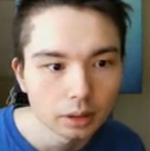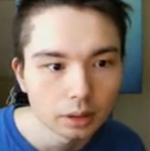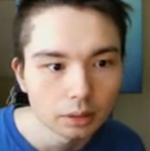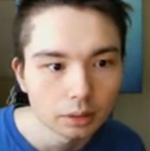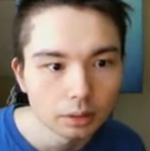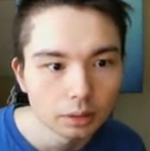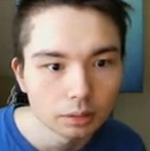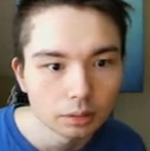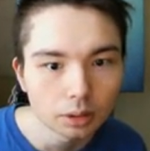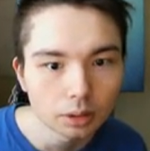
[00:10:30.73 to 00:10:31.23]

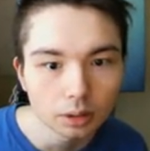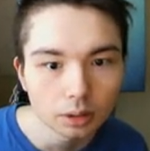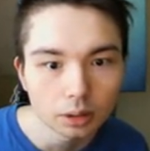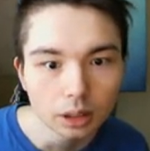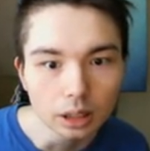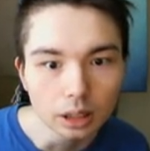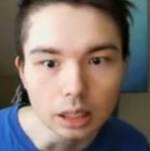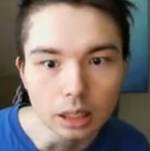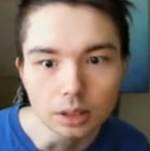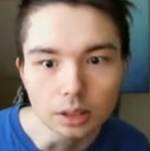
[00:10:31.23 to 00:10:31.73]
Rook
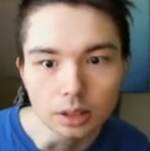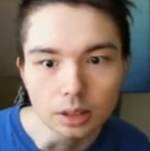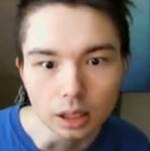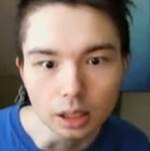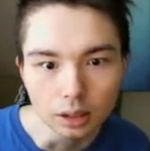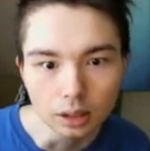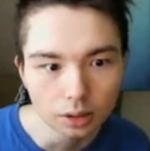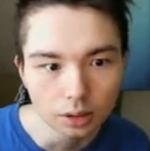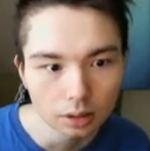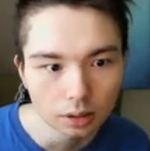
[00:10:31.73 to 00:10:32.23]

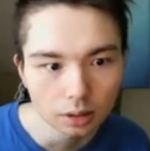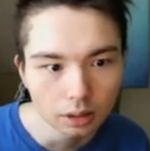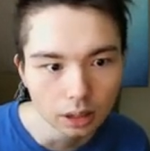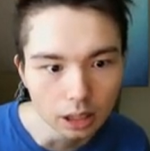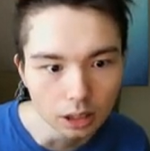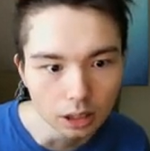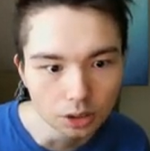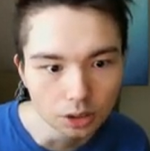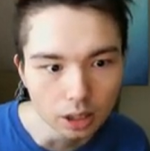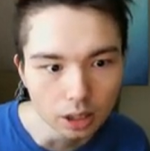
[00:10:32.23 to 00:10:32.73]
e6,
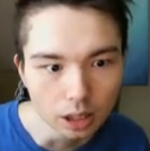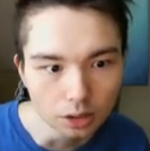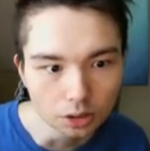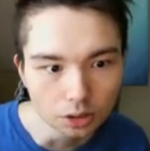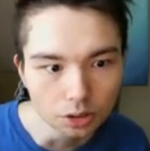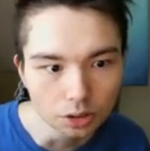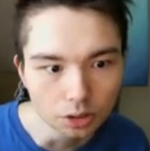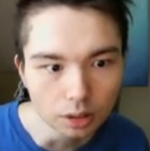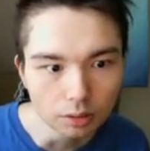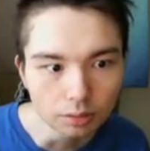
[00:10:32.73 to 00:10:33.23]
h takes
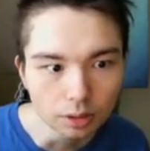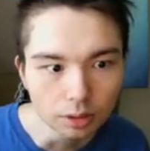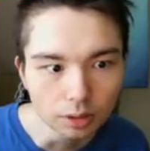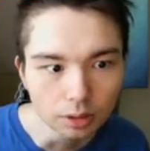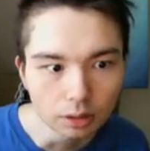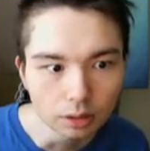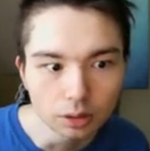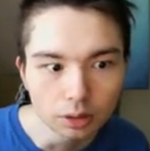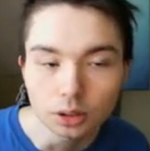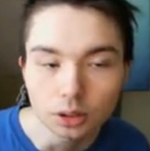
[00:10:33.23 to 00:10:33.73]
g3,
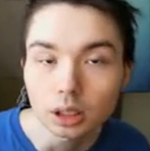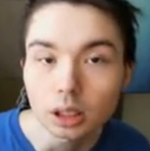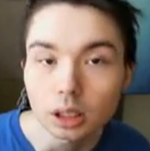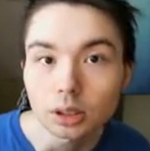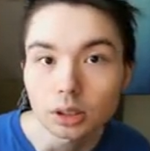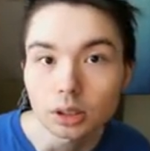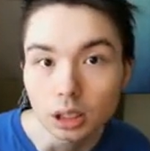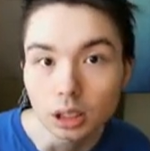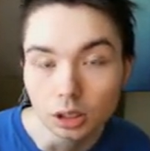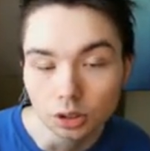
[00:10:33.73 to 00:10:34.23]
rook
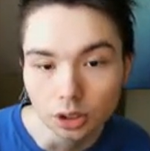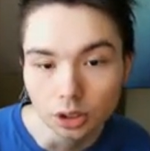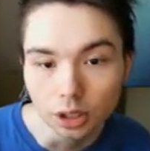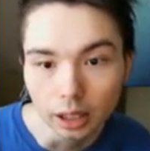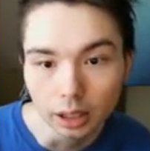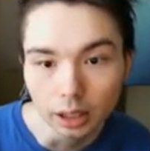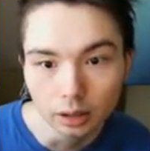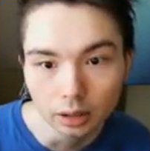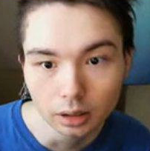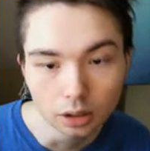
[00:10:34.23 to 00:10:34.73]
c6
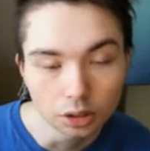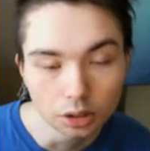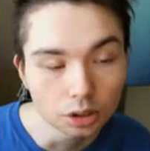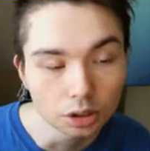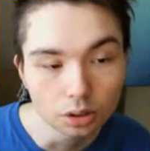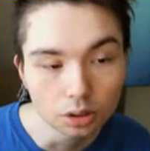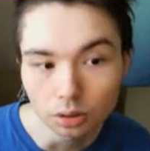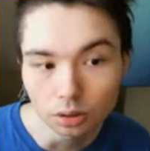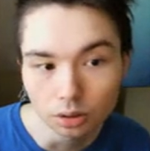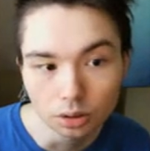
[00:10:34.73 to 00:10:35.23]
check. It
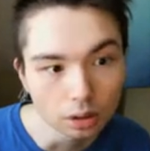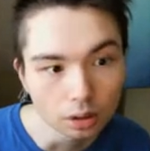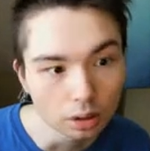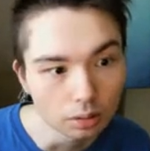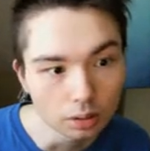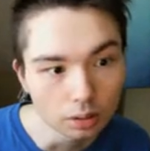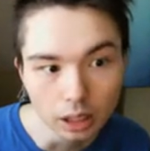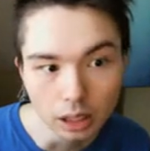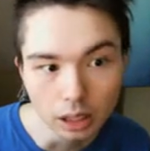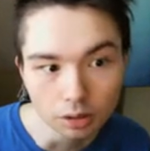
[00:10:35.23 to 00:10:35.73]
just looks so
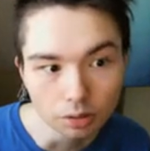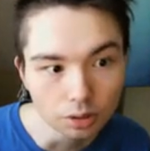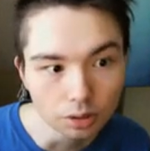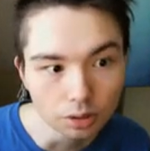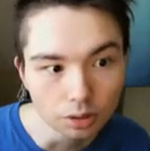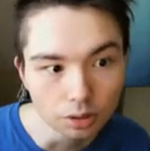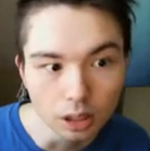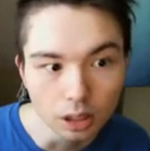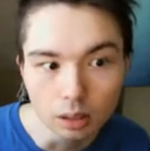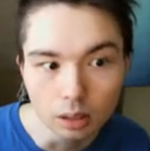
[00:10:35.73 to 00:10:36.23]
dangerous.
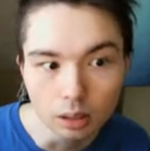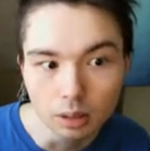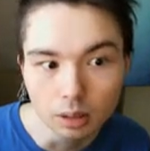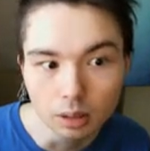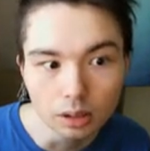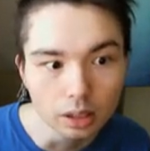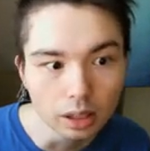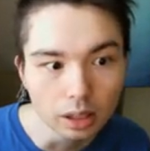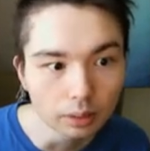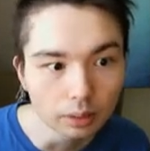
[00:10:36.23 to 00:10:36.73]
King
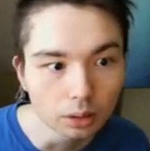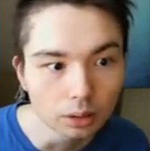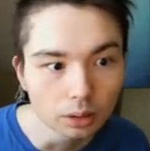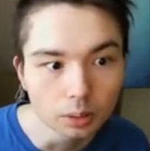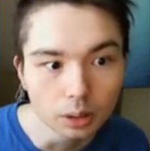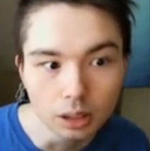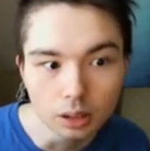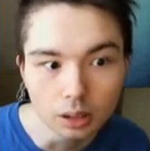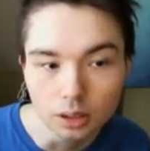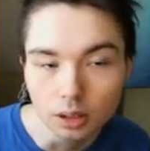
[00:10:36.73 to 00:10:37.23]
b7,
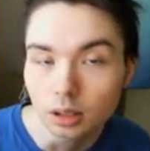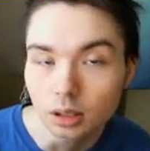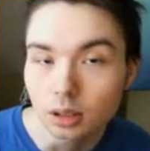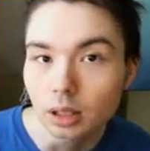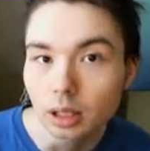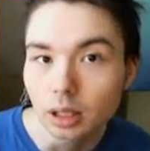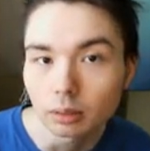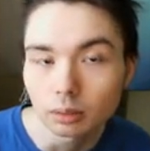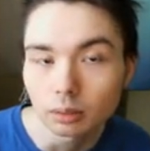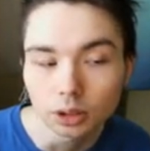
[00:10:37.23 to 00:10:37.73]
queen
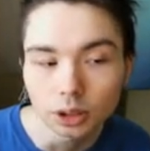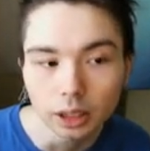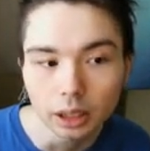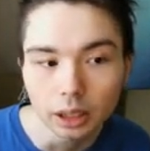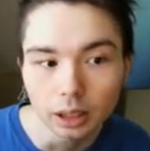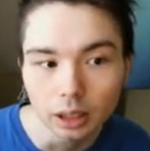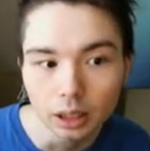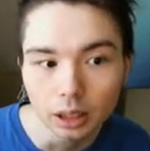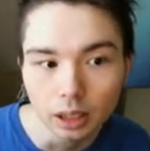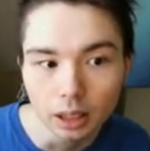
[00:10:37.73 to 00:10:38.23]
c7
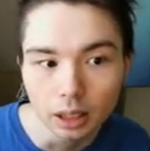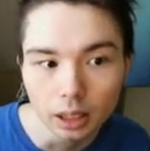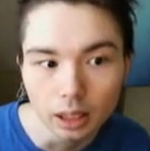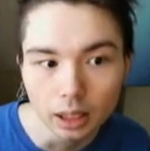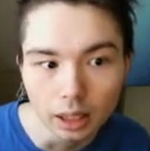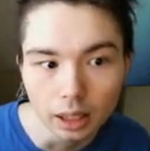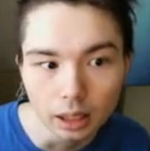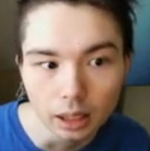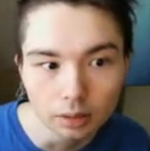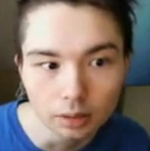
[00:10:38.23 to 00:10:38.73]
check, king
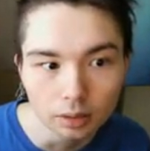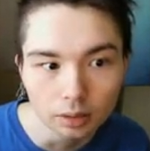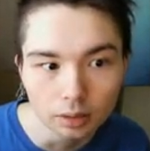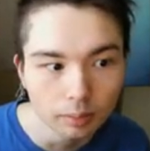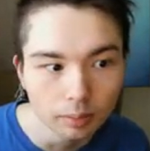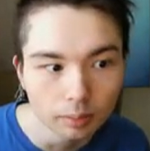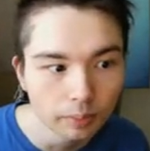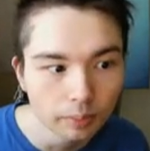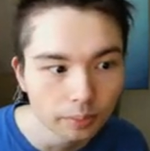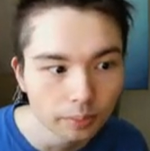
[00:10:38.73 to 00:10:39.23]
a8.
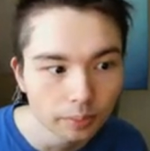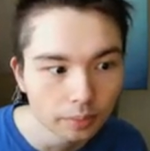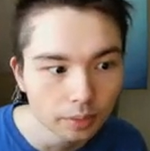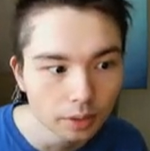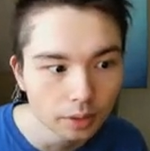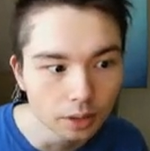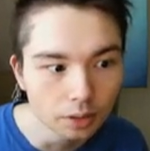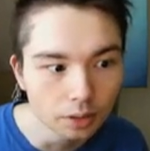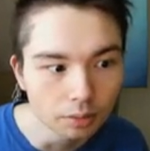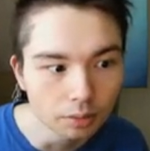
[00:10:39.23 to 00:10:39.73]

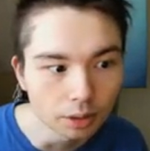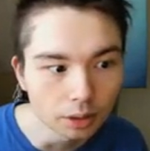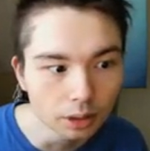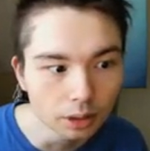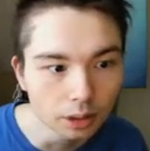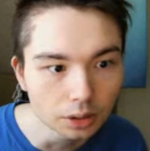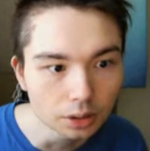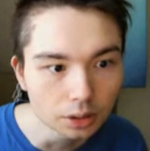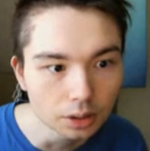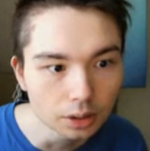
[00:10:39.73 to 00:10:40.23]
This
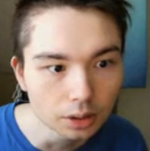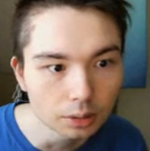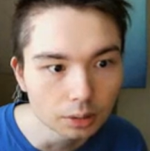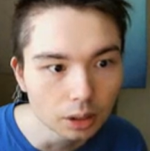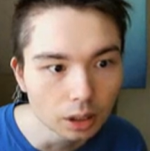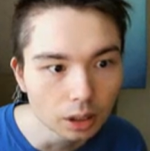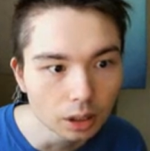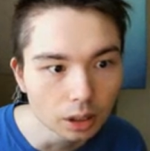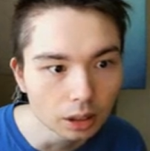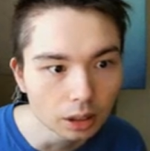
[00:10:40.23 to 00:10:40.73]
rook is still
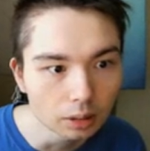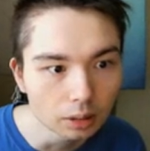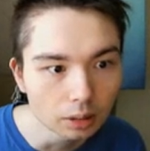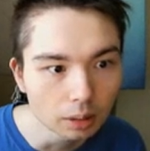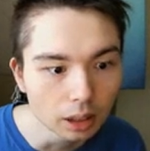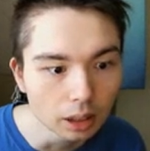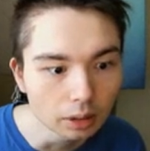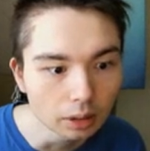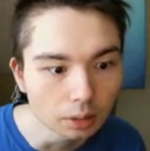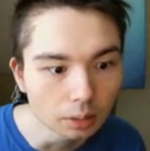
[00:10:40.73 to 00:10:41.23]
guarded
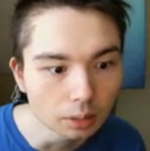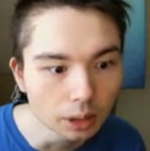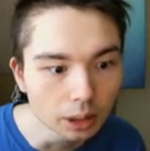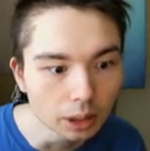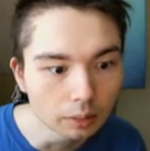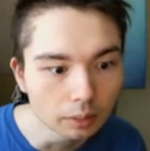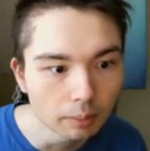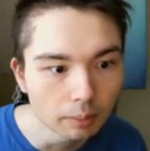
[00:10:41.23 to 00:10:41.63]
by the queen.